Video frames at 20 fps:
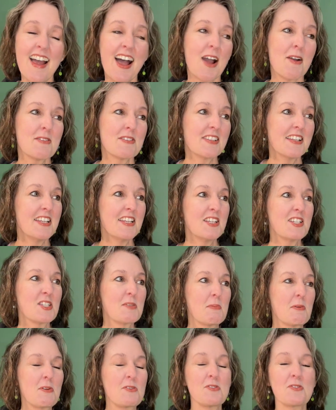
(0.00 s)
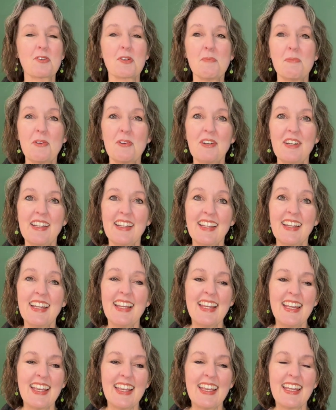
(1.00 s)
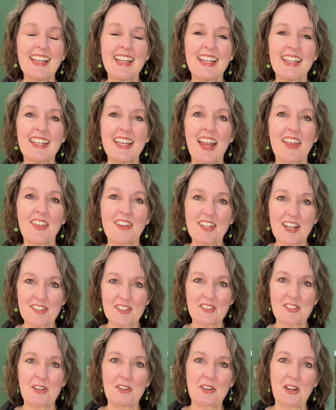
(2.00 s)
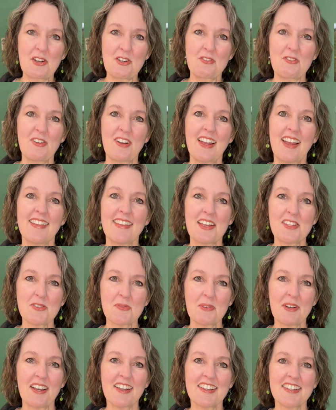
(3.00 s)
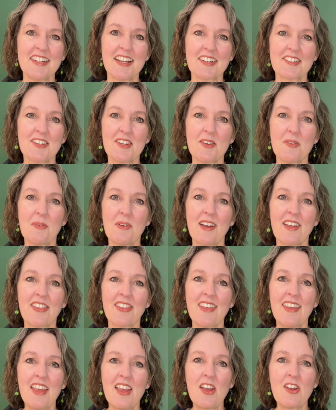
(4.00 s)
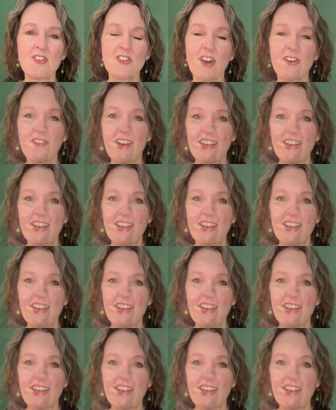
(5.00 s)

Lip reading: I was leading a spiritual community in the Texas Hill Country, and that's when I connected with Joe